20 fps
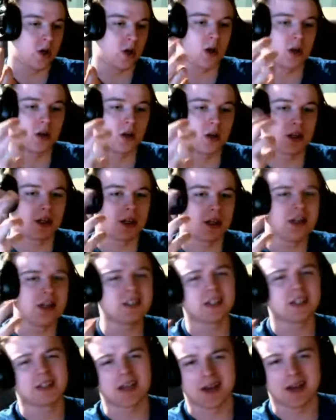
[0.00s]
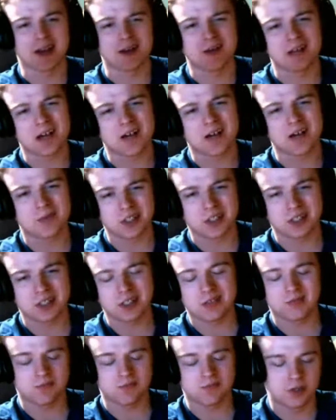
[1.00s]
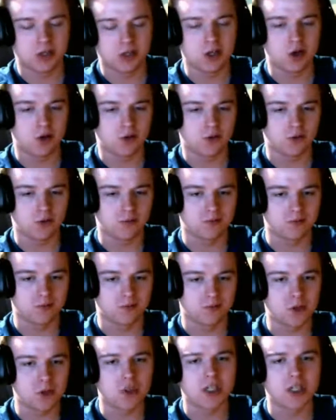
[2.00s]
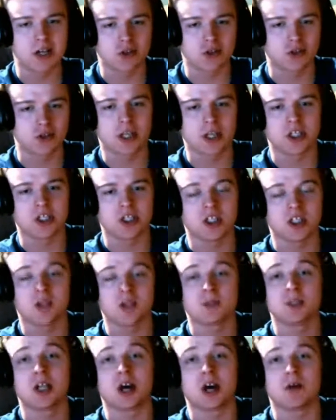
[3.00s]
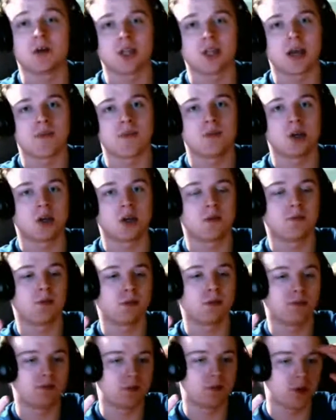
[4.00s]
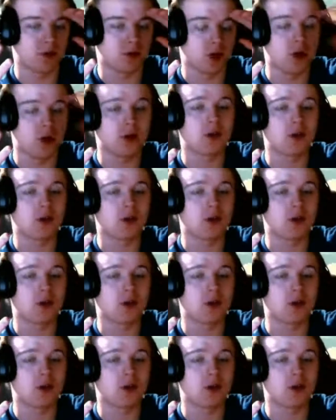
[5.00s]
like guys like that. I mean, obviously, those guys are legends in themselves. They have they're in their